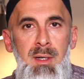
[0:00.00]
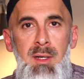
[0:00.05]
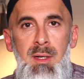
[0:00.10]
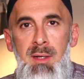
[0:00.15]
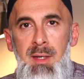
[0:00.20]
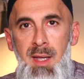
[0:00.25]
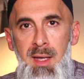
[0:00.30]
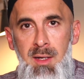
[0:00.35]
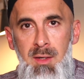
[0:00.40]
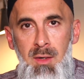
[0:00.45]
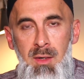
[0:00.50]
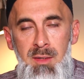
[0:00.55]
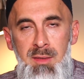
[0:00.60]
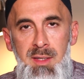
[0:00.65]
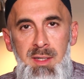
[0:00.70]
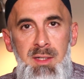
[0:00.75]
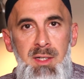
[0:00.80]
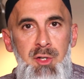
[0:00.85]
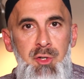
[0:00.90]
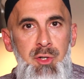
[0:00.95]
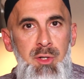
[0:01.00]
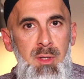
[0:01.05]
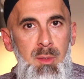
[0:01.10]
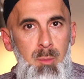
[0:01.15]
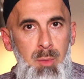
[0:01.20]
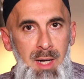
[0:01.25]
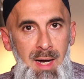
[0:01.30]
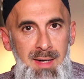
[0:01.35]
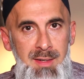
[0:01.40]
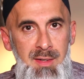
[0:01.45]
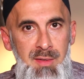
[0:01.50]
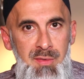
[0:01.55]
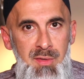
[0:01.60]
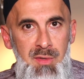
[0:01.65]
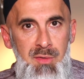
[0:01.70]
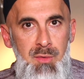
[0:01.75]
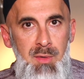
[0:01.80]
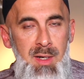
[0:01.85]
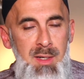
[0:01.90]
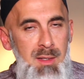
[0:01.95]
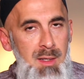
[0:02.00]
take on the additional practices, right?